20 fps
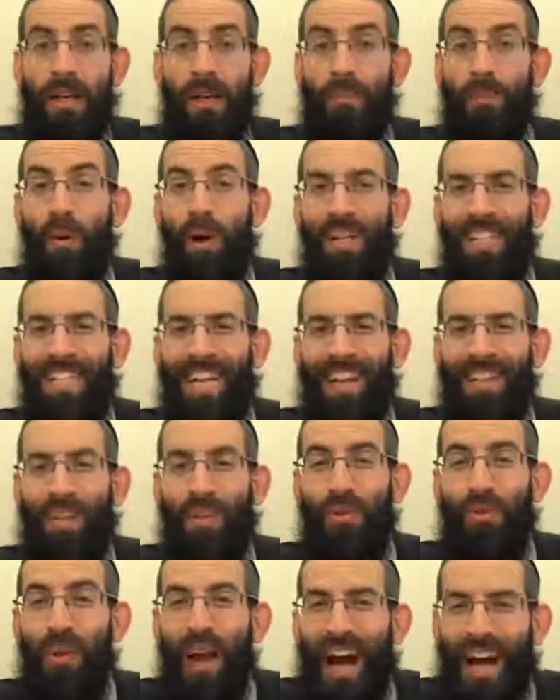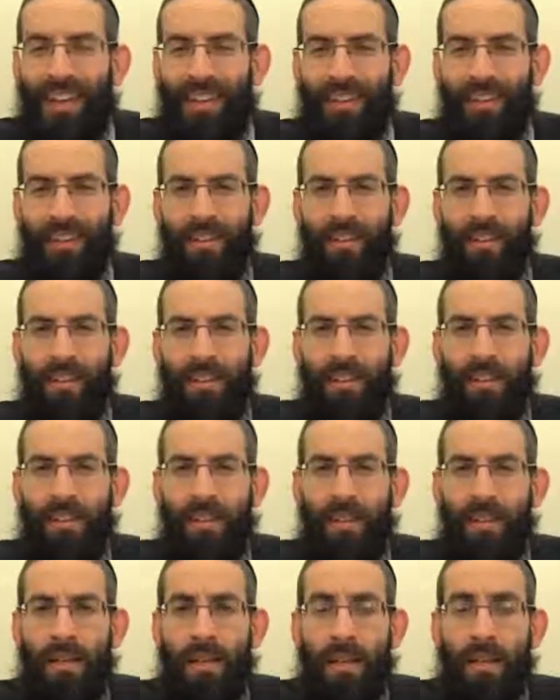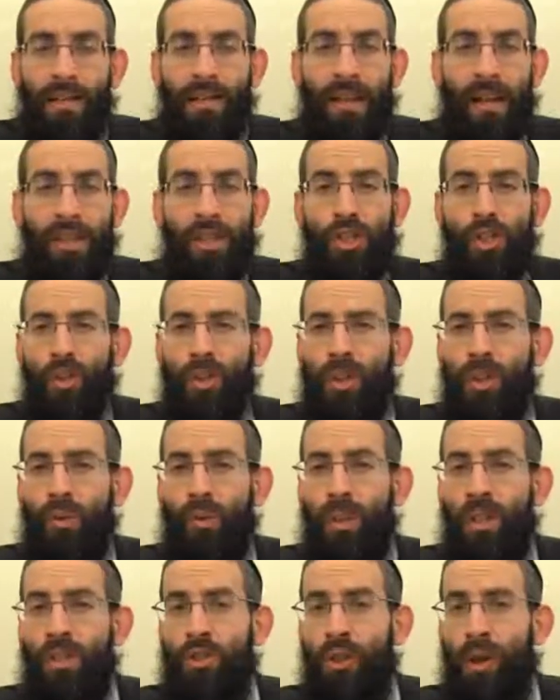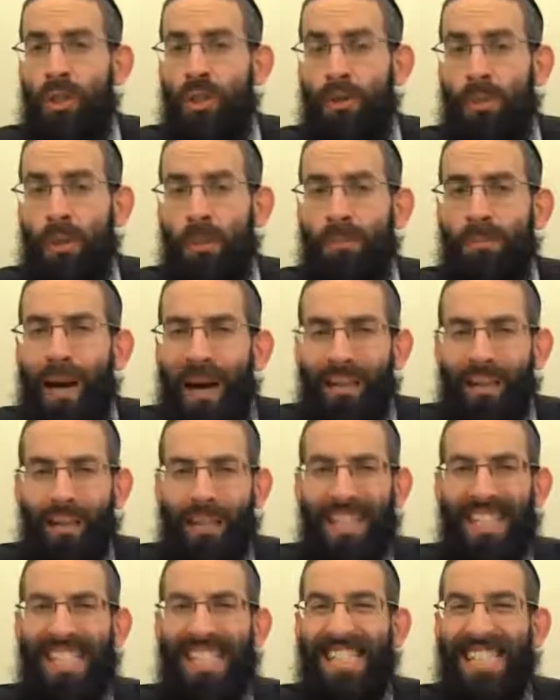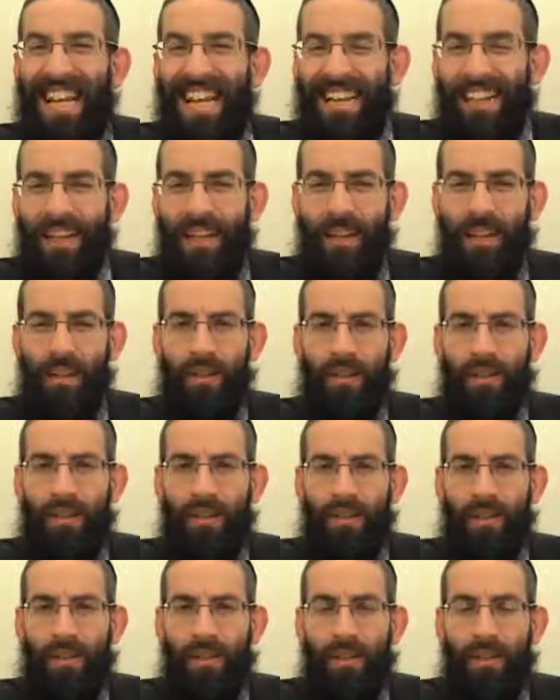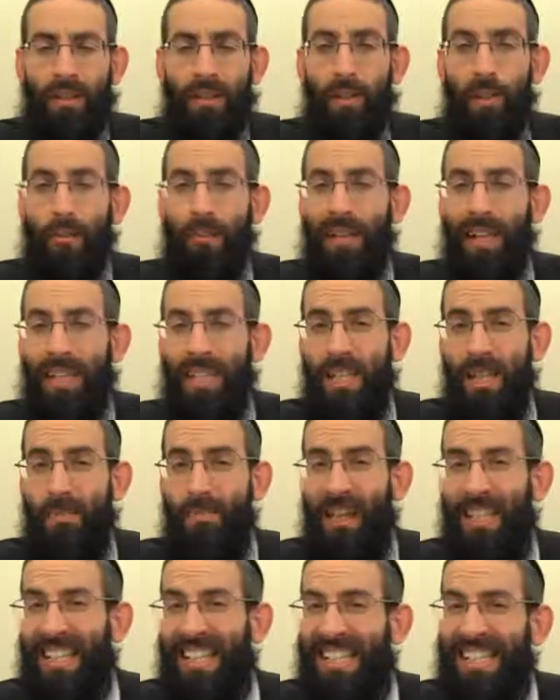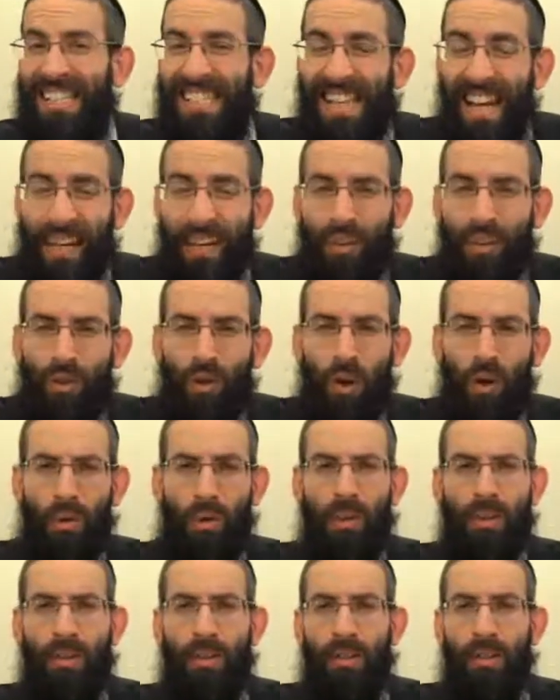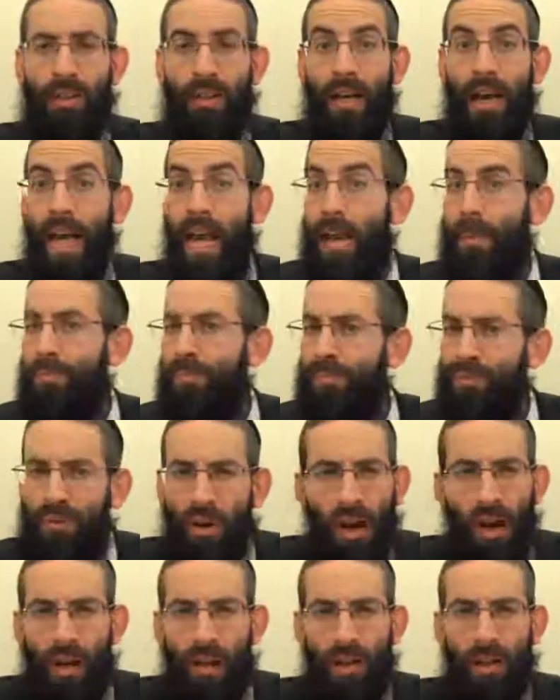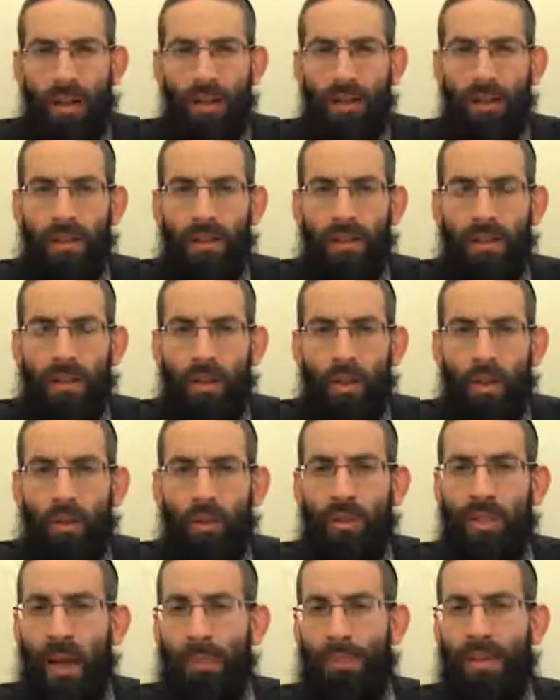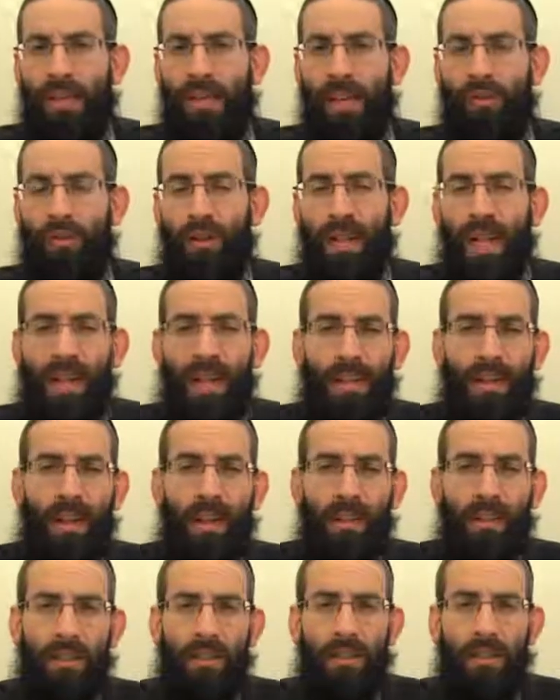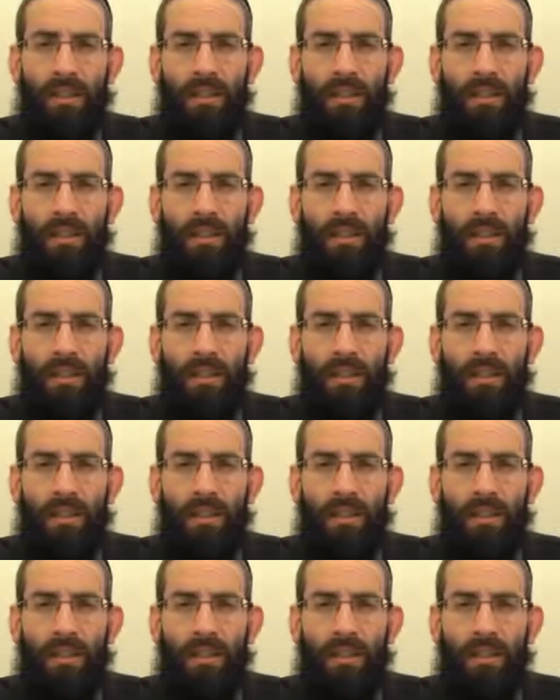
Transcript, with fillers: Points out the Ran that certainly when he's going to be madlik the second ner, to place it by the second doorway, a bracha will not be said for that hadlaka,